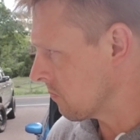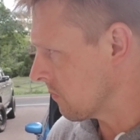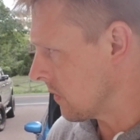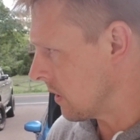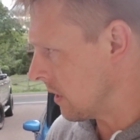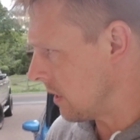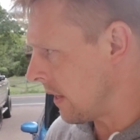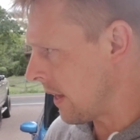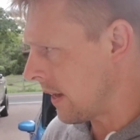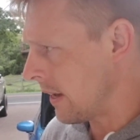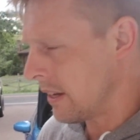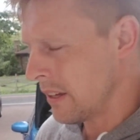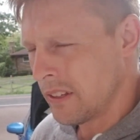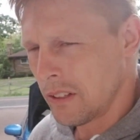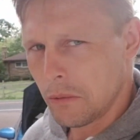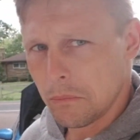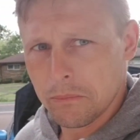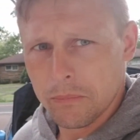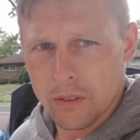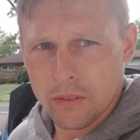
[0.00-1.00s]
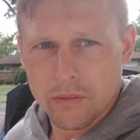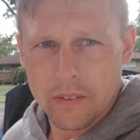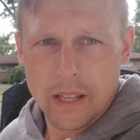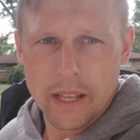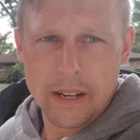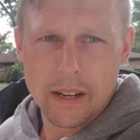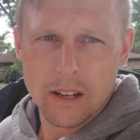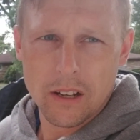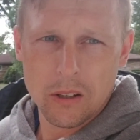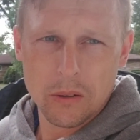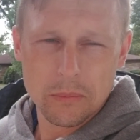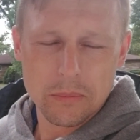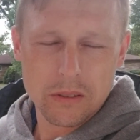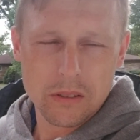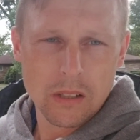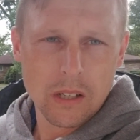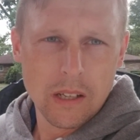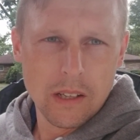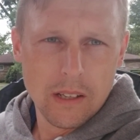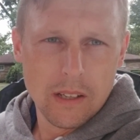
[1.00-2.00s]
yeah, if that helps,
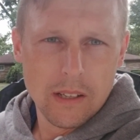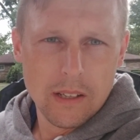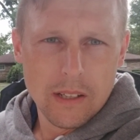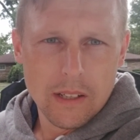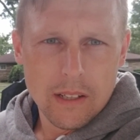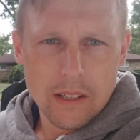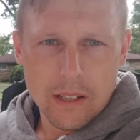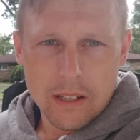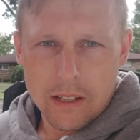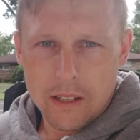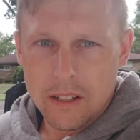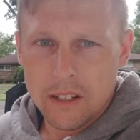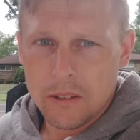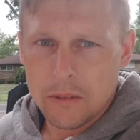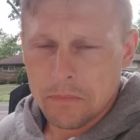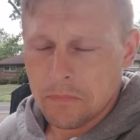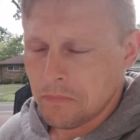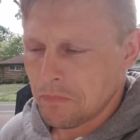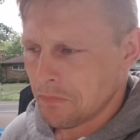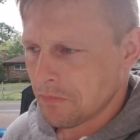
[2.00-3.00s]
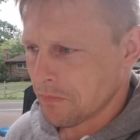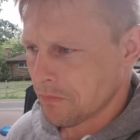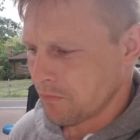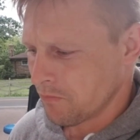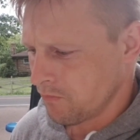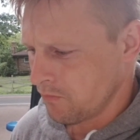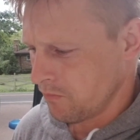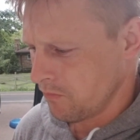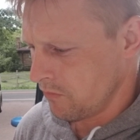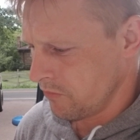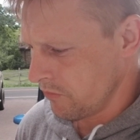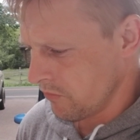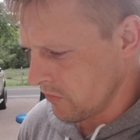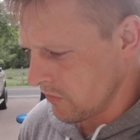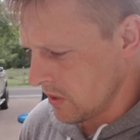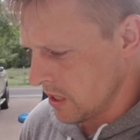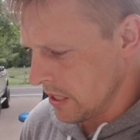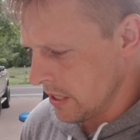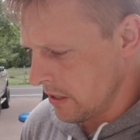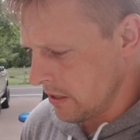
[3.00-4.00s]
go
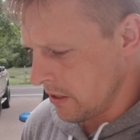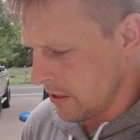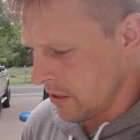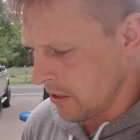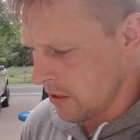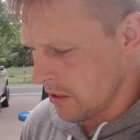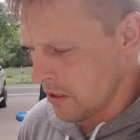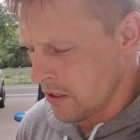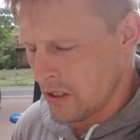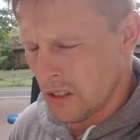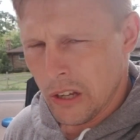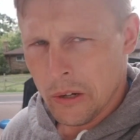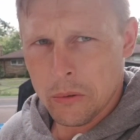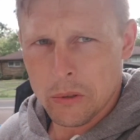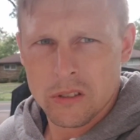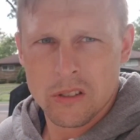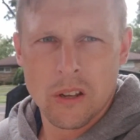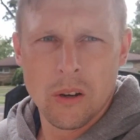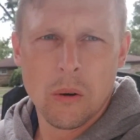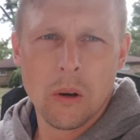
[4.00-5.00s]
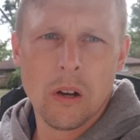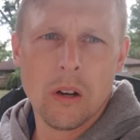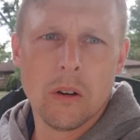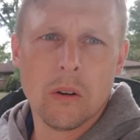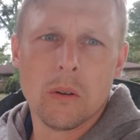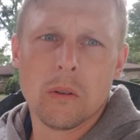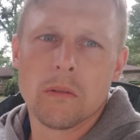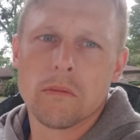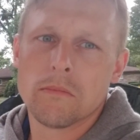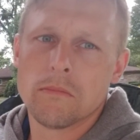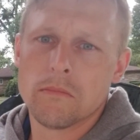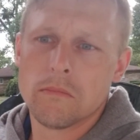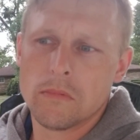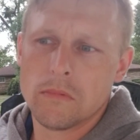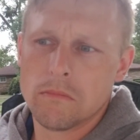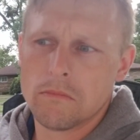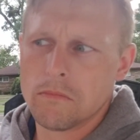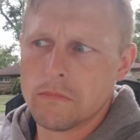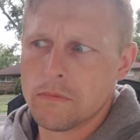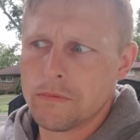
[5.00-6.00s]
with Soho
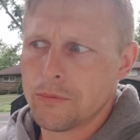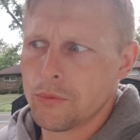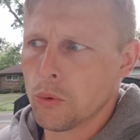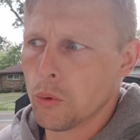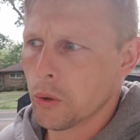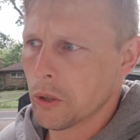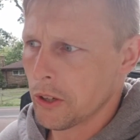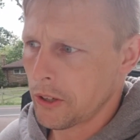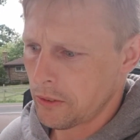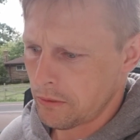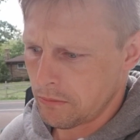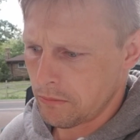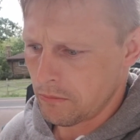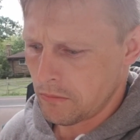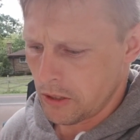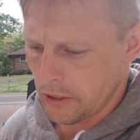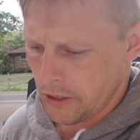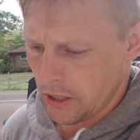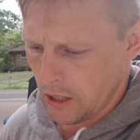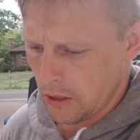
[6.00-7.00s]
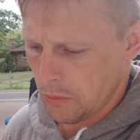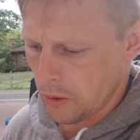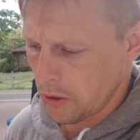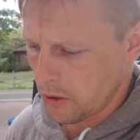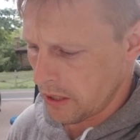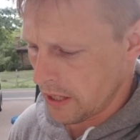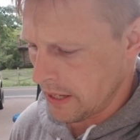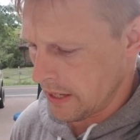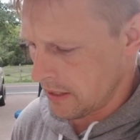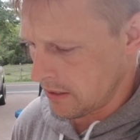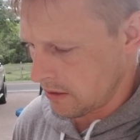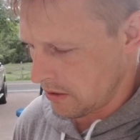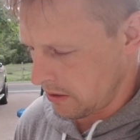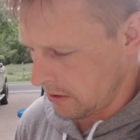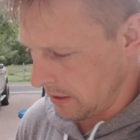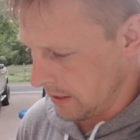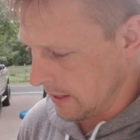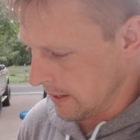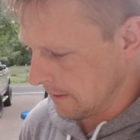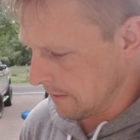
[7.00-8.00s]
for your turbo kits.
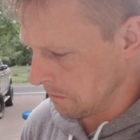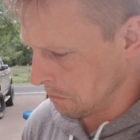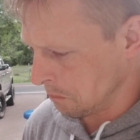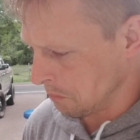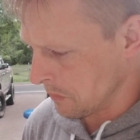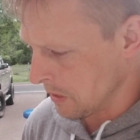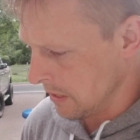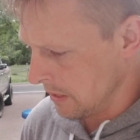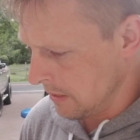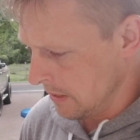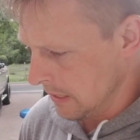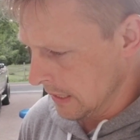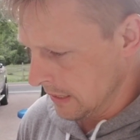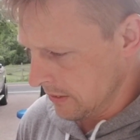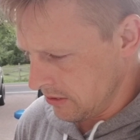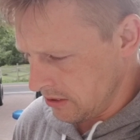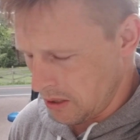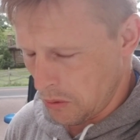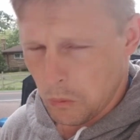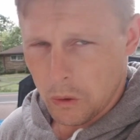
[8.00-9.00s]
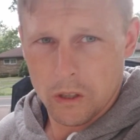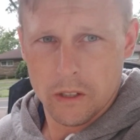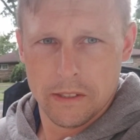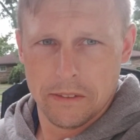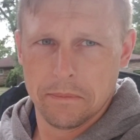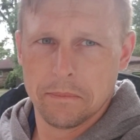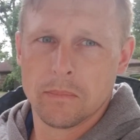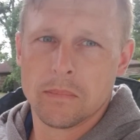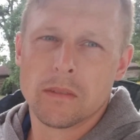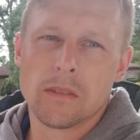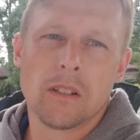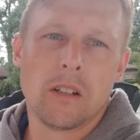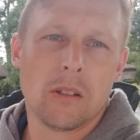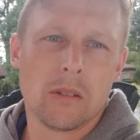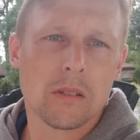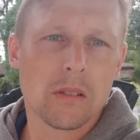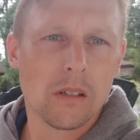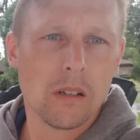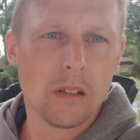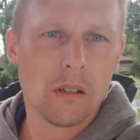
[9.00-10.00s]
Z1
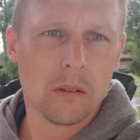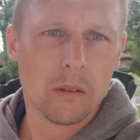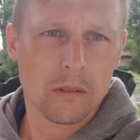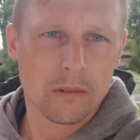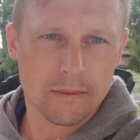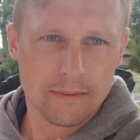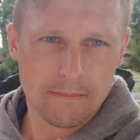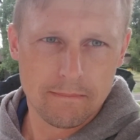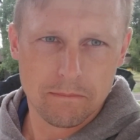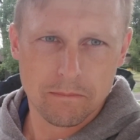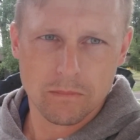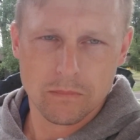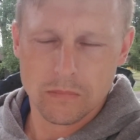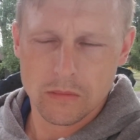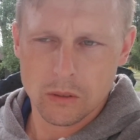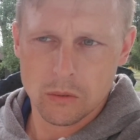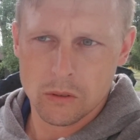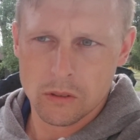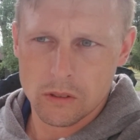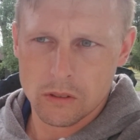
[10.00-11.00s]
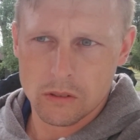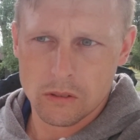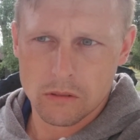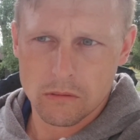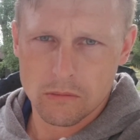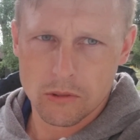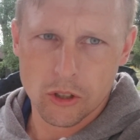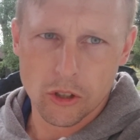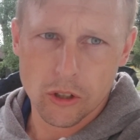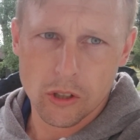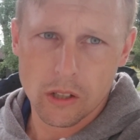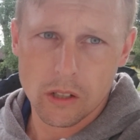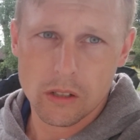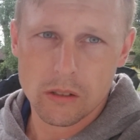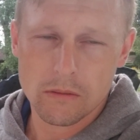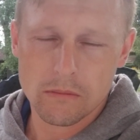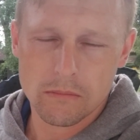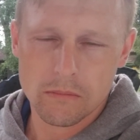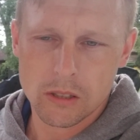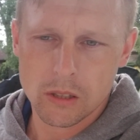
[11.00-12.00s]
also, it was good.
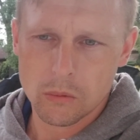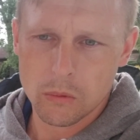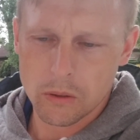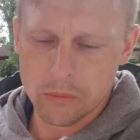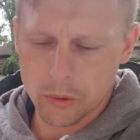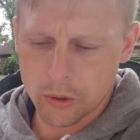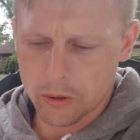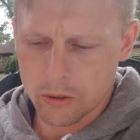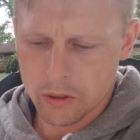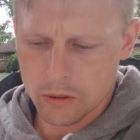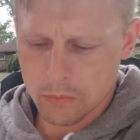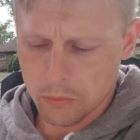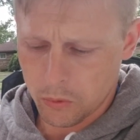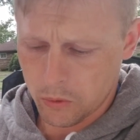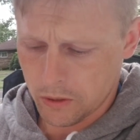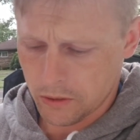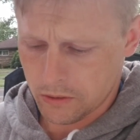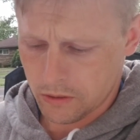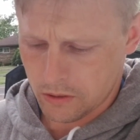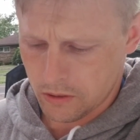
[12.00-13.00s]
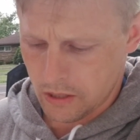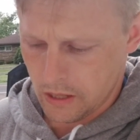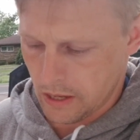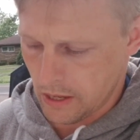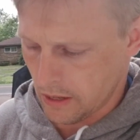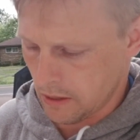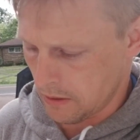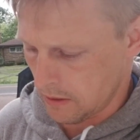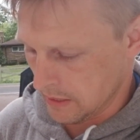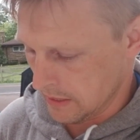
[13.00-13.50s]
Z1 Motorsports,